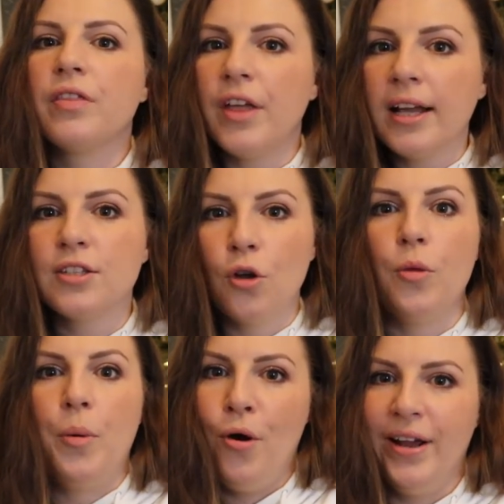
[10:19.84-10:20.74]
That's not
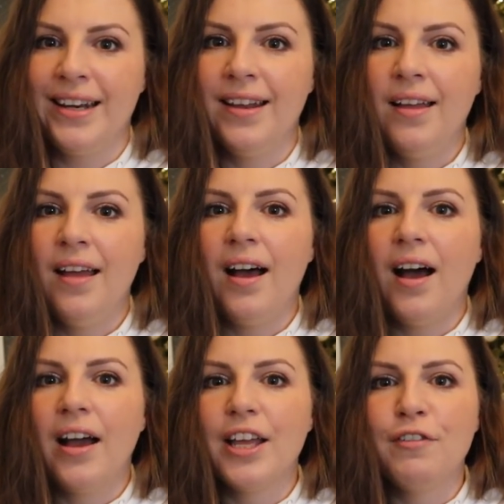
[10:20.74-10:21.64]
the point.
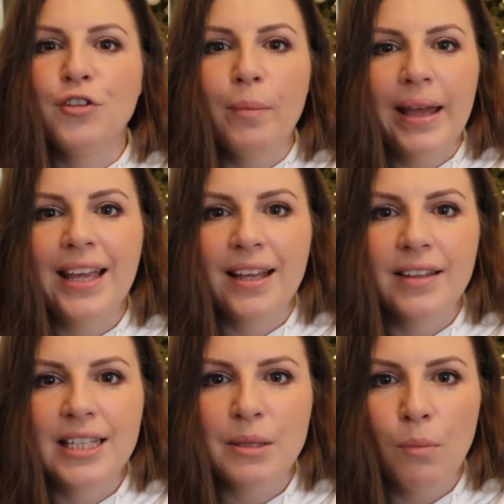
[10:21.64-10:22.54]
If you're making
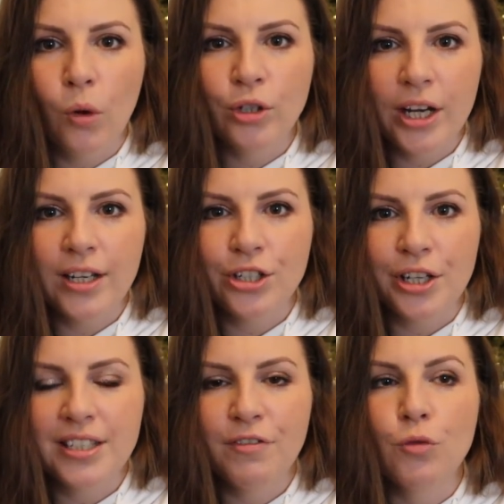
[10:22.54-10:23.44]
these small
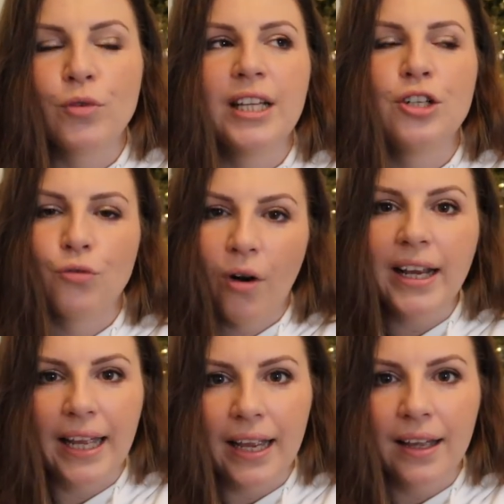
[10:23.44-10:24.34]
changes, if you're really
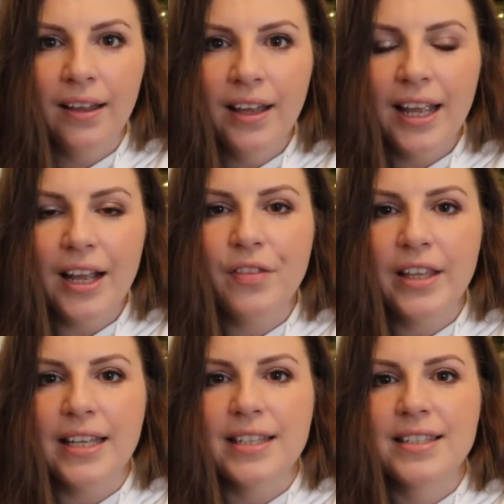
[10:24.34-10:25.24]
trying in
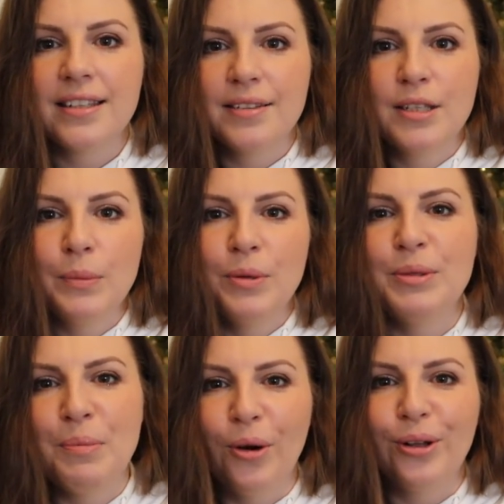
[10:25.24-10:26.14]
these
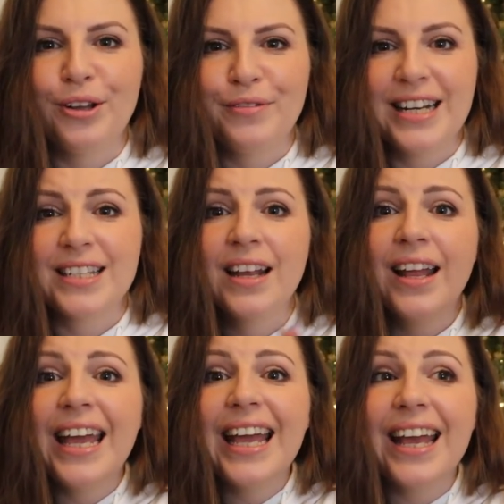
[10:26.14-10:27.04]
small arenas,
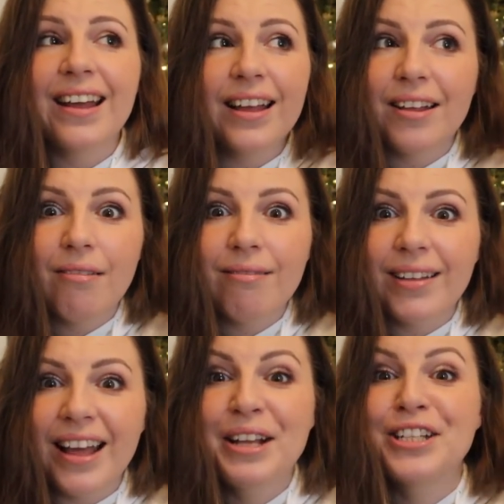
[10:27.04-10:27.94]

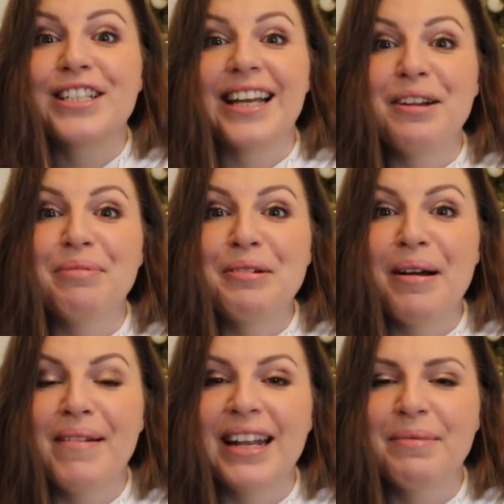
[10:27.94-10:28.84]
it just kind of blew
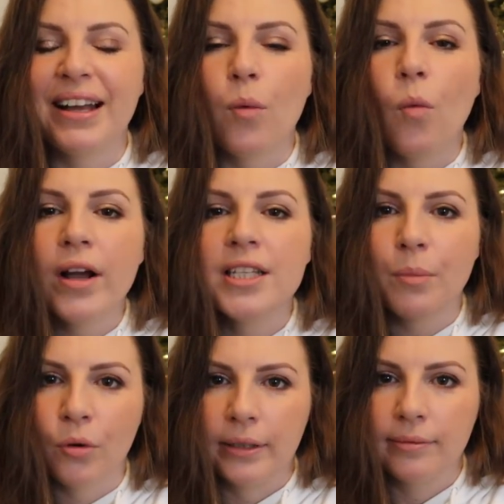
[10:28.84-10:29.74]
my mind. I'm like, what is
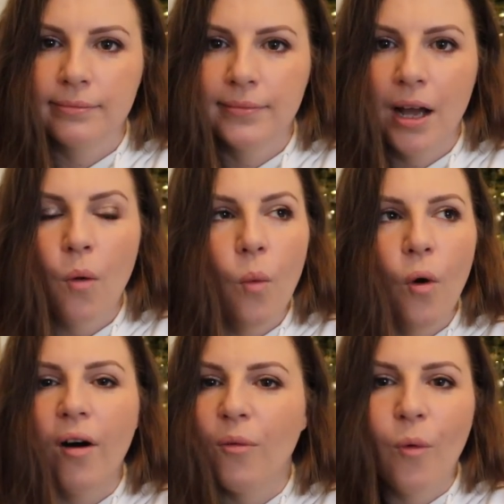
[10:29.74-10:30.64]
the point?
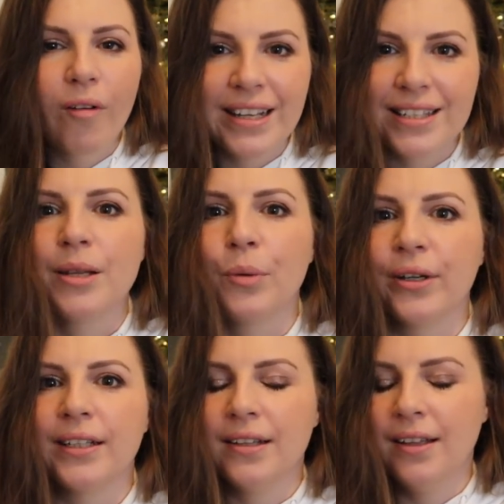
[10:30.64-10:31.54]
What is the
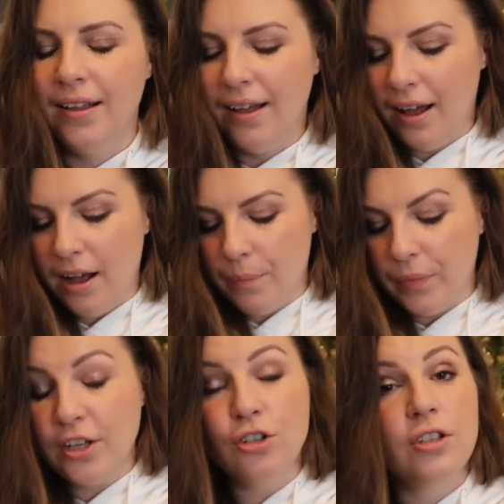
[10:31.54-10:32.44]
point?
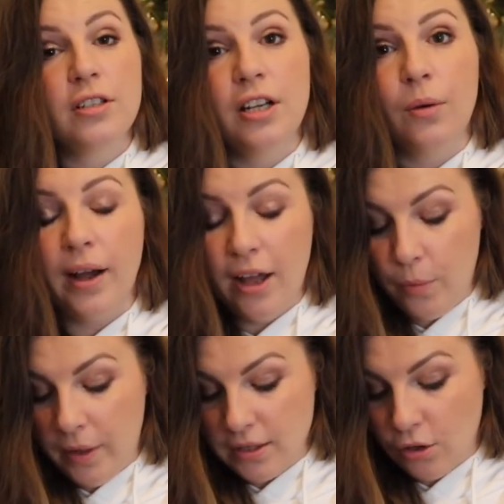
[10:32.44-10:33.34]
I just, you know, I
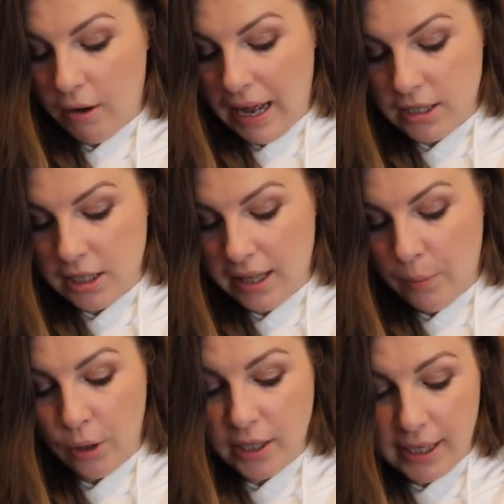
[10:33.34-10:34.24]
hope that's not actually their
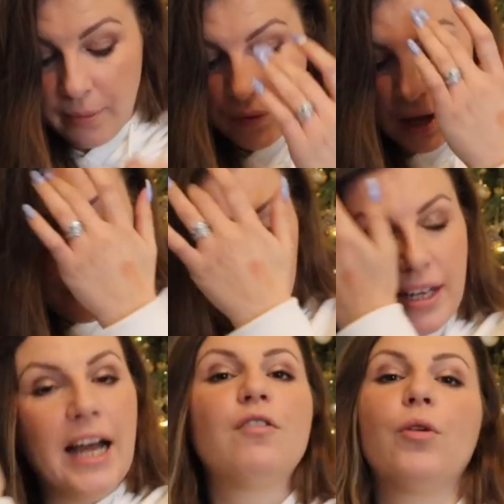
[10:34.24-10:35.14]
policy. But I
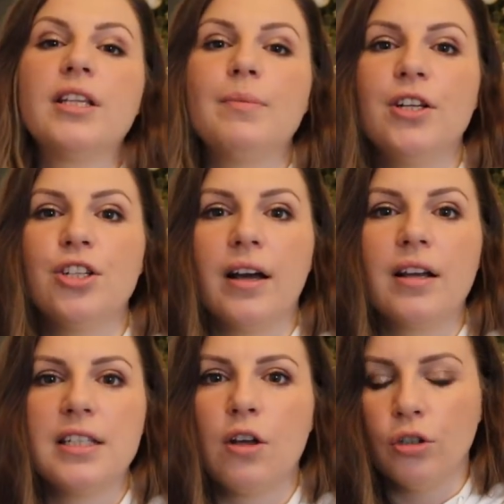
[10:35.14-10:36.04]
kind of wanted to mention that
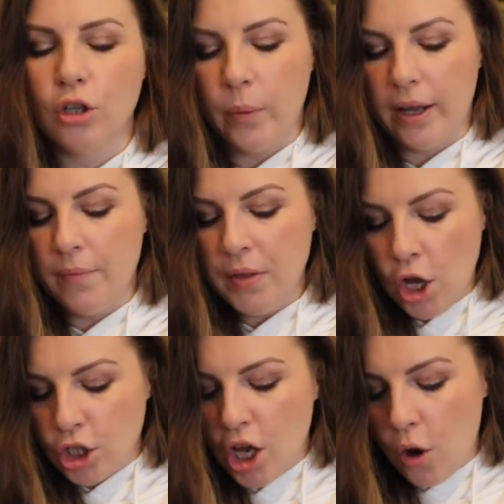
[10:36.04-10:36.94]
because it's on topic.
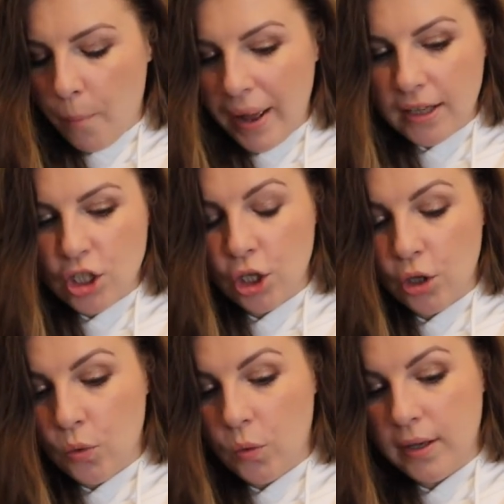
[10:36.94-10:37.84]
So back
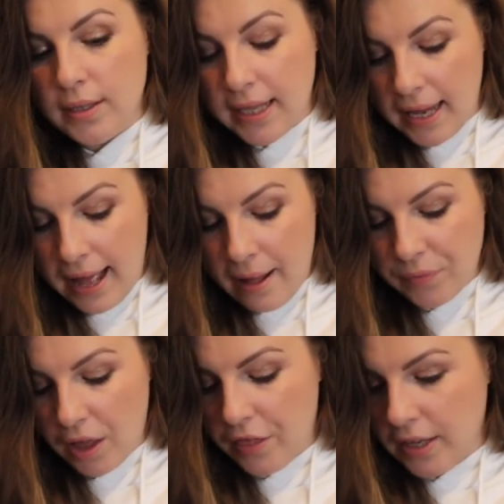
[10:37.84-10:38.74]
to skincare
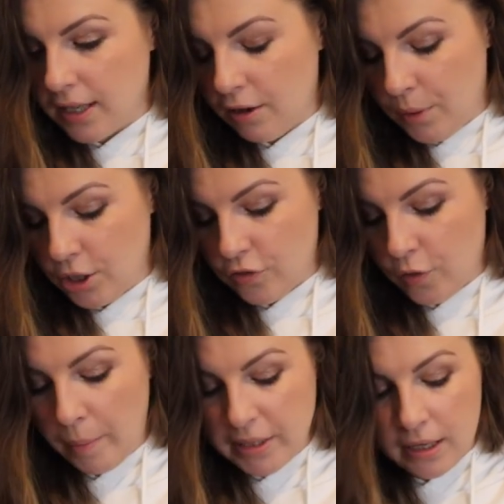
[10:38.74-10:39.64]
and things that I've purchased
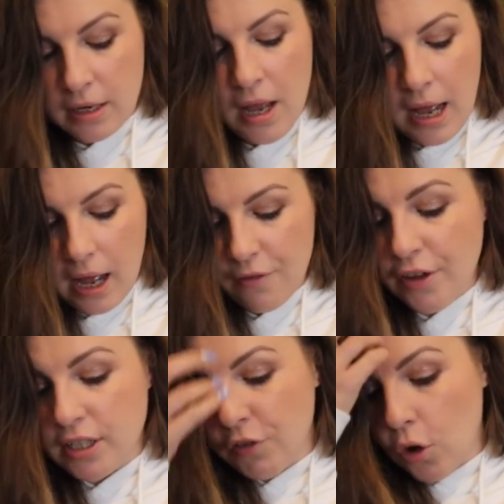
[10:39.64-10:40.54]
from Amazon.
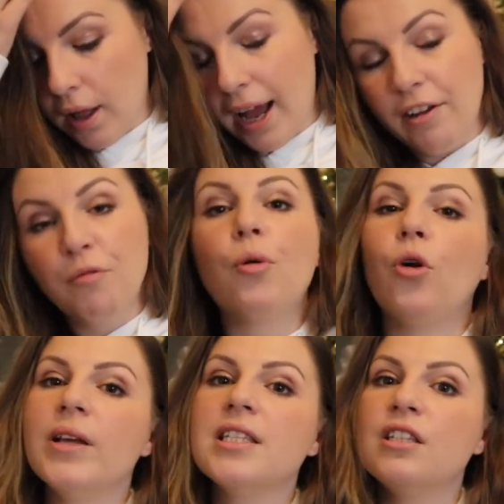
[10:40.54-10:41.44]
First of all, I've
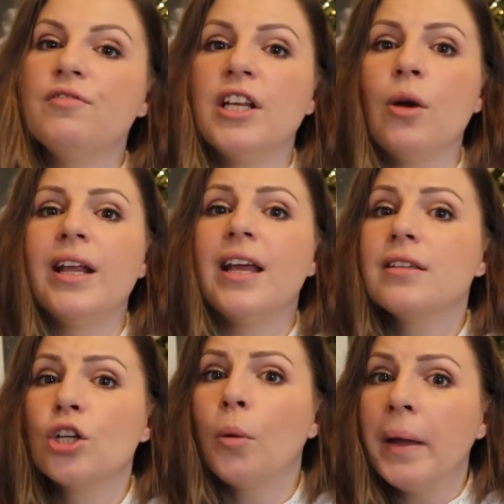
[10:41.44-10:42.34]
promised this video and it
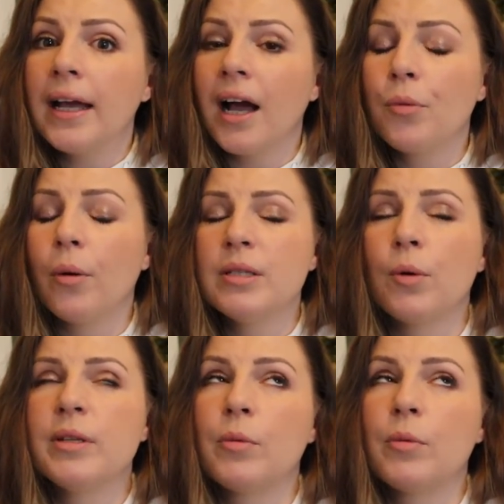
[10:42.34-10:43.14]
is coming. I promise.